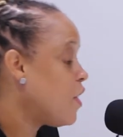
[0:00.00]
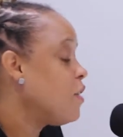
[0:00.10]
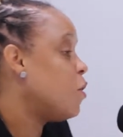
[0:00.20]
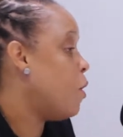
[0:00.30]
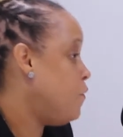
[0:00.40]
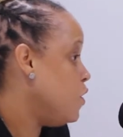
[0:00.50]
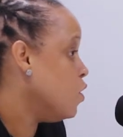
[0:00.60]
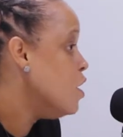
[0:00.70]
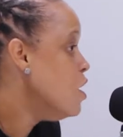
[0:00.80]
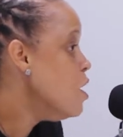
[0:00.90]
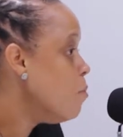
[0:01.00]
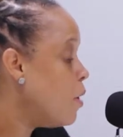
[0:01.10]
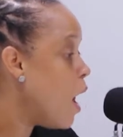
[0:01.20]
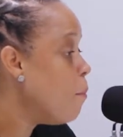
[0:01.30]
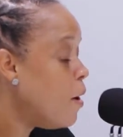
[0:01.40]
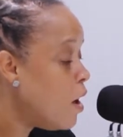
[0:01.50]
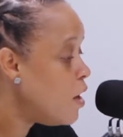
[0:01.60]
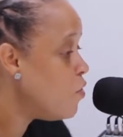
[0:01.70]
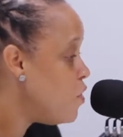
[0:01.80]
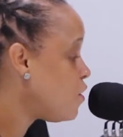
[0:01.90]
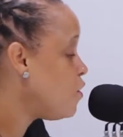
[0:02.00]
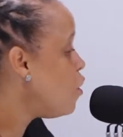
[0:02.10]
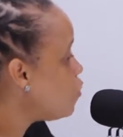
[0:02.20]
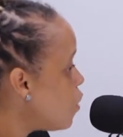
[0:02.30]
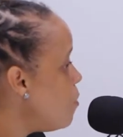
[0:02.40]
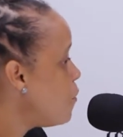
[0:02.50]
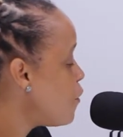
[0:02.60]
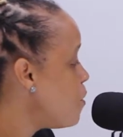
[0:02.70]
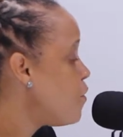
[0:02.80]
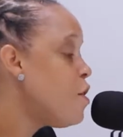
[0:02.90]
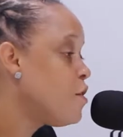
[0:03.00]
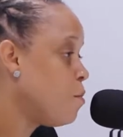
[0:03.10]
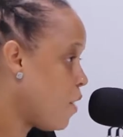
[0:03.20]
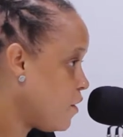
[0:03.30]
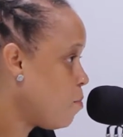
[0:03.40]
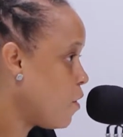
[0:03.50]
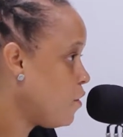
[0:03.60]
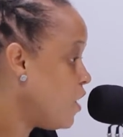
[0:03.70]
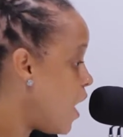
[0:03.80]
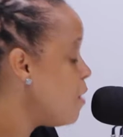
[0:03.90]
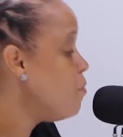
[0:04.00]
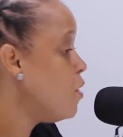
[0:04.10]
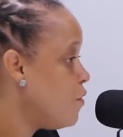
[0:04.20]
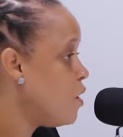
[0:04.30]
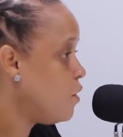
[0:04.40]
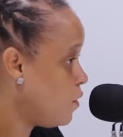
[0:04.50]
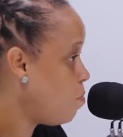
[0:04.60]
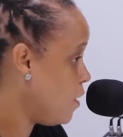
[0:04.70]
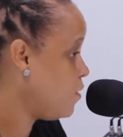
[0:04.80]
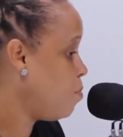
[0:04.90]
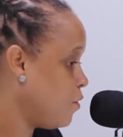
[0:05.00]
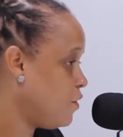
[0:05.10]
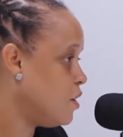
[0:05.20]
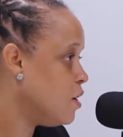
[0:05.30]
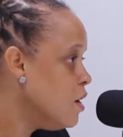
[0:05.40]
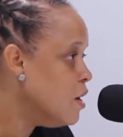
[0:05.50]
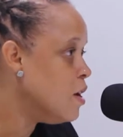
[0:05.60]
That's how I feel. But this is also coming from a very suppressed person. I am a suppressed person.